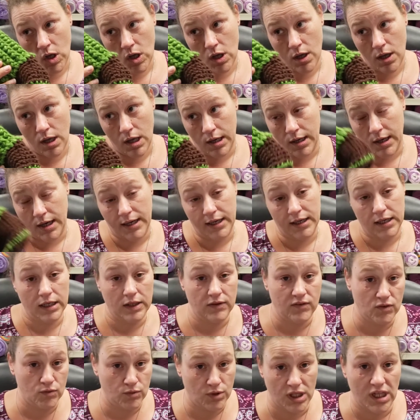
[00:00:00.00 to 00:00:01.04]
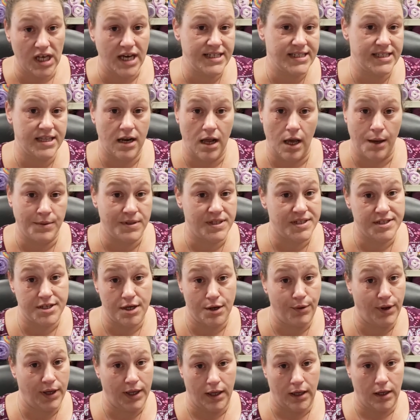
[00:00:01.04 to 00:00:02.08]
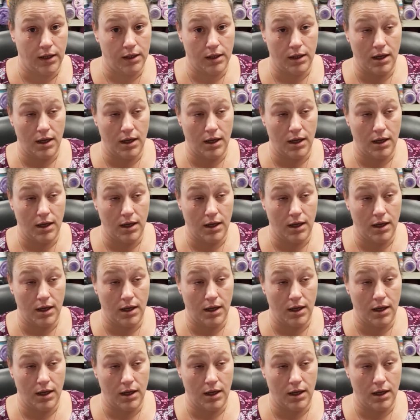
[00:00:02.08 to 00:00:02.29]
And I didn't even realize that I was doing it.